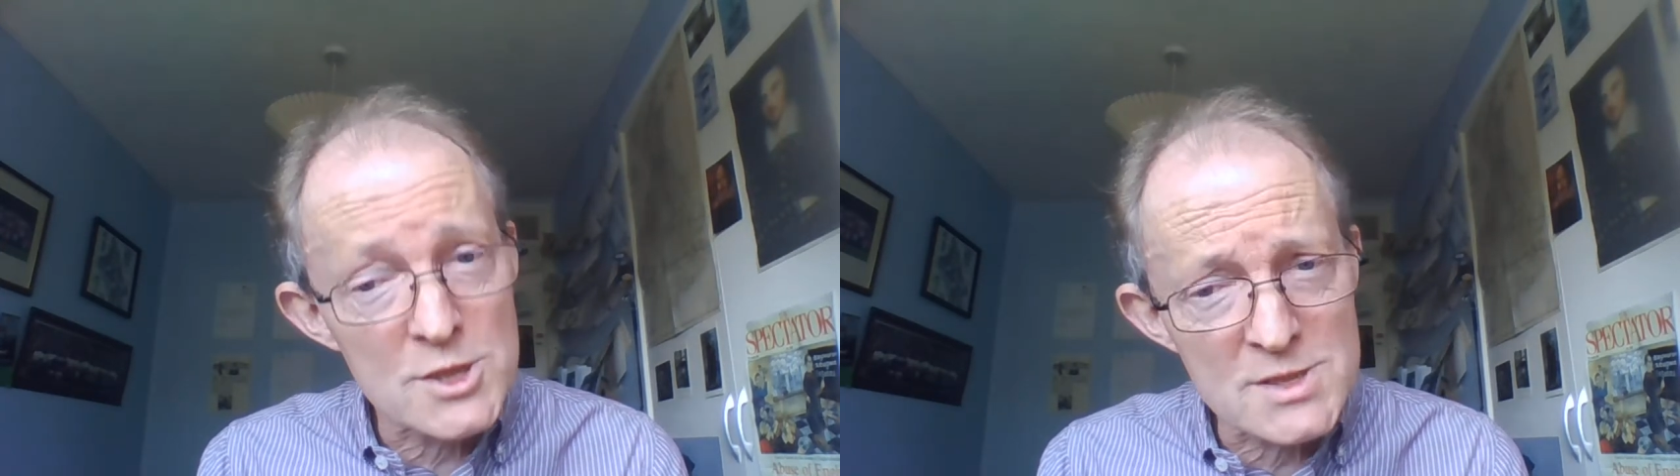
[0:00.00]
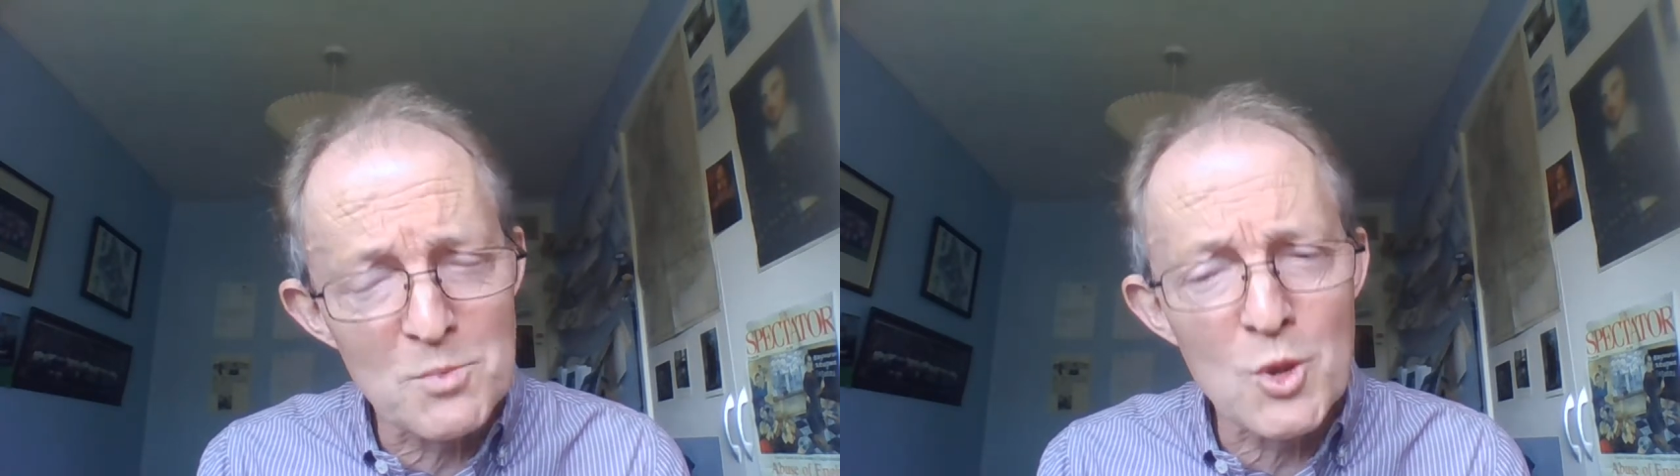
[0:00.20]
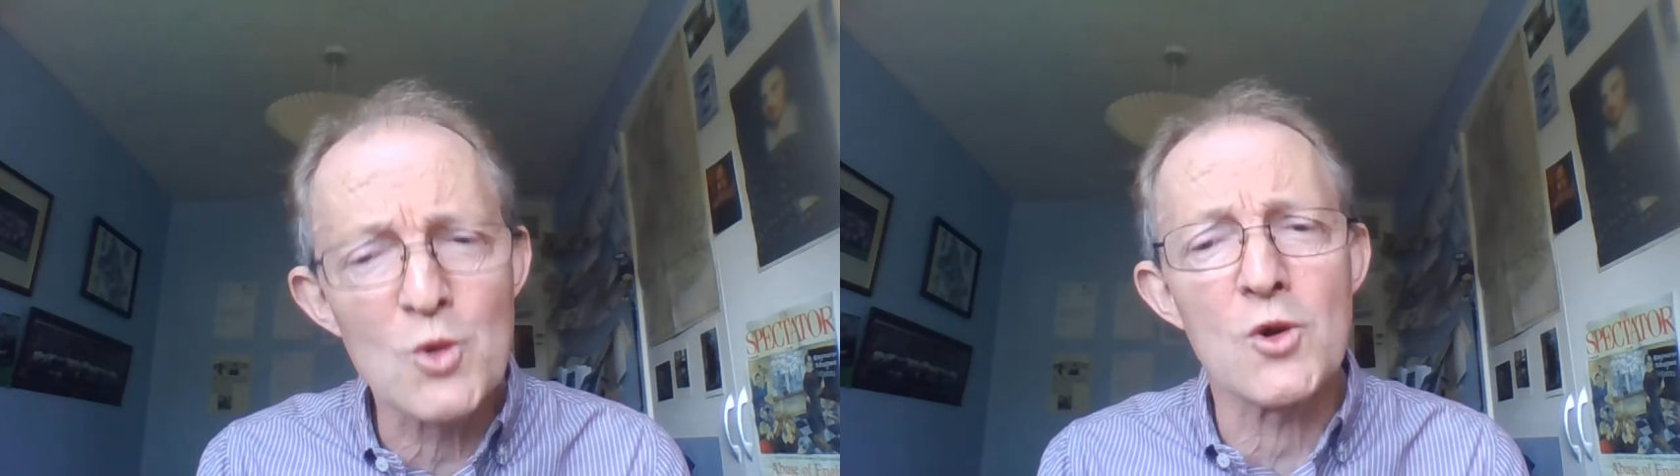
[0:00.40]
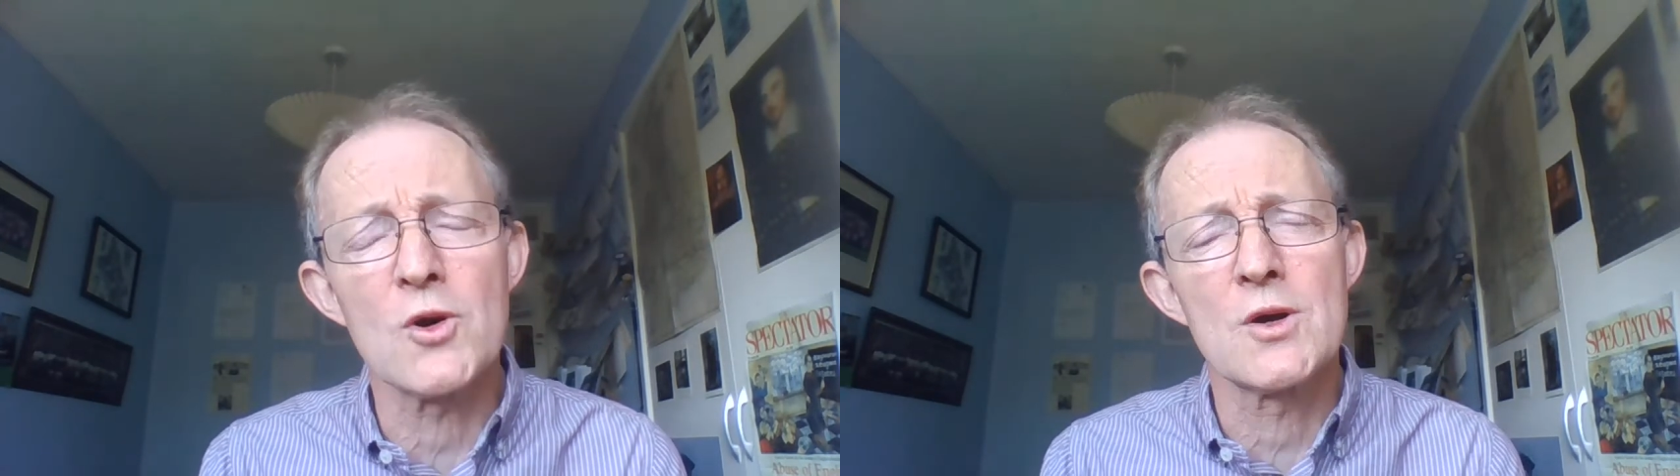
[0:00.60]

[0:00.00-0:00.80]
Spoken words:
is more,